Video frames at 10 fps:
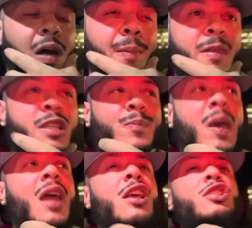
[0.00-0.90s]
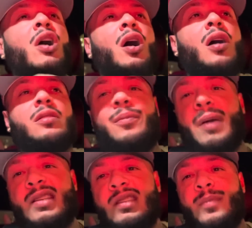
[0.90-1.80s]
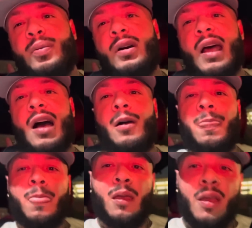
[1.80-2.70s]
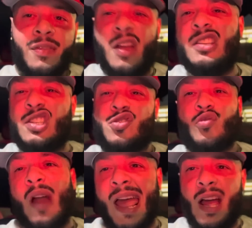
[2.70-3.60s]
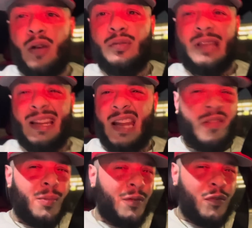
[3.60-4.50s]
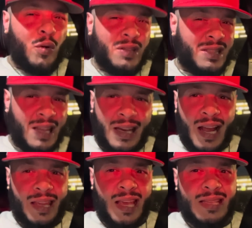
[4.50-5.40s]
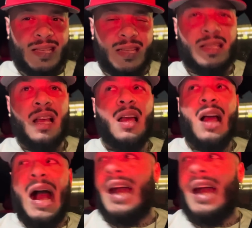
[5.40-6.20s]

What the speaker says: Spanish Harlem basically put out, there's this round like never before seen, I guess, because I